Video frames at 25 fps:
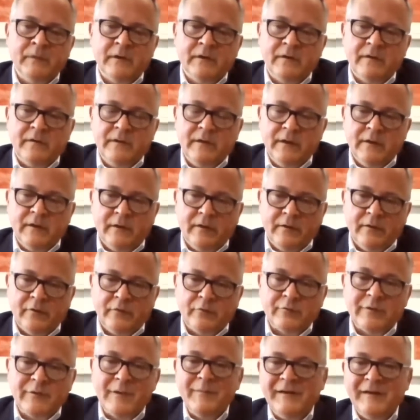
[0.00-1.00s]
the
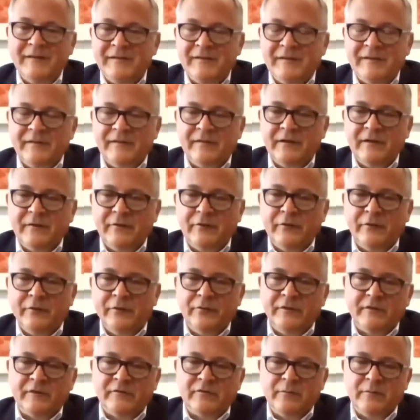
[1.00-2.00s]
remit that is given to
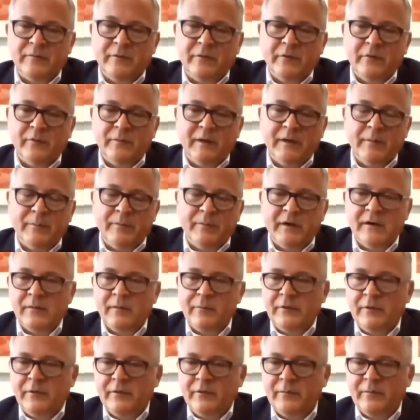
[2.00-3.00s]
central banks by
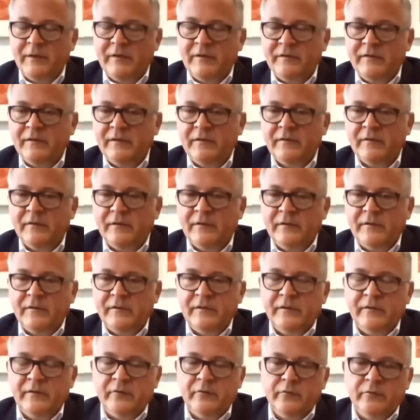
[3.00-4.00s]
parliaments, by citizens,
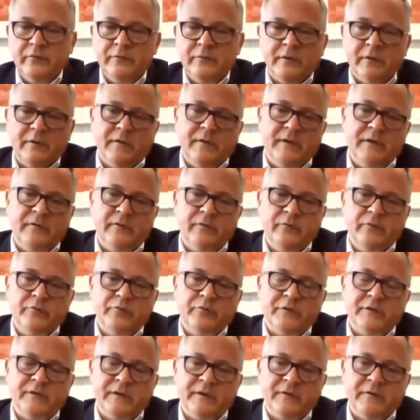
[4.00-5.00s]
is to
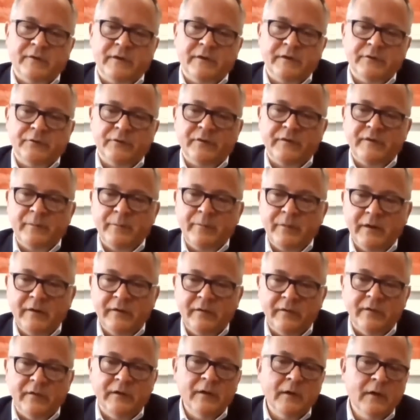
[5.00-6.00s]
protect financial
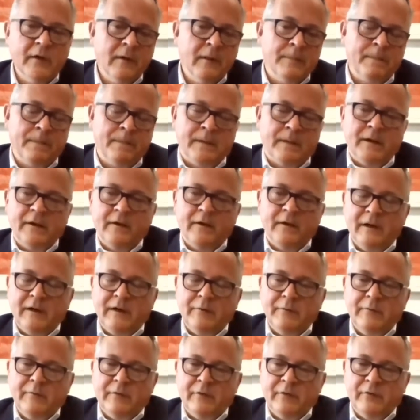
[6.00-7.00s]
stability, and
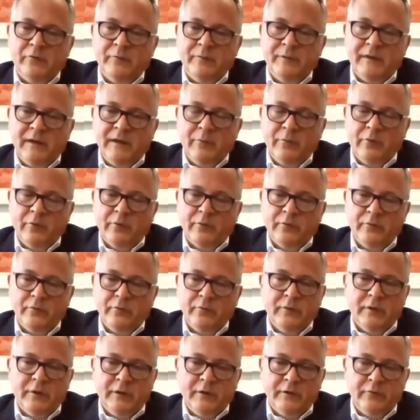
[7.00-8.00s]
we want to be able
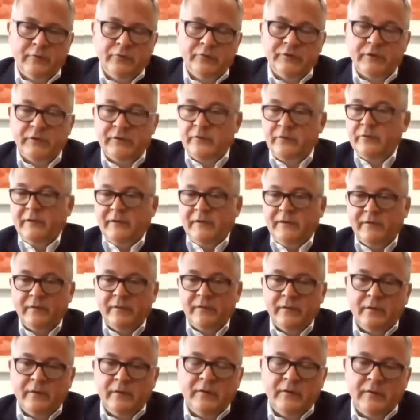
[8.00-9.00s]
to just do it.
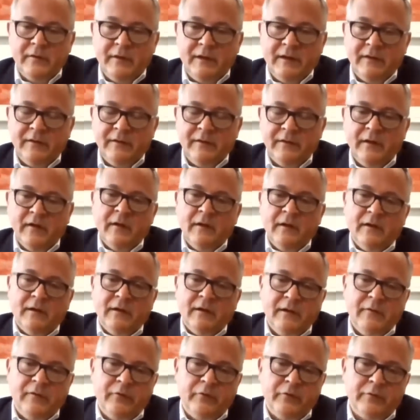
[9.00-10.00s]
And
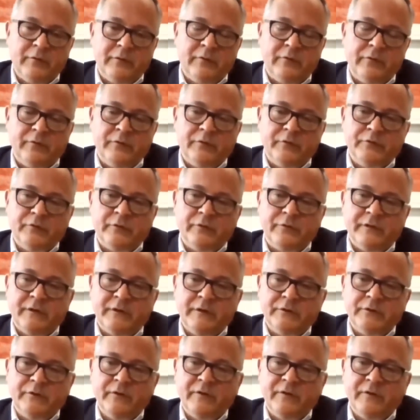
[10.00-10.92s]
if you want to ensure financial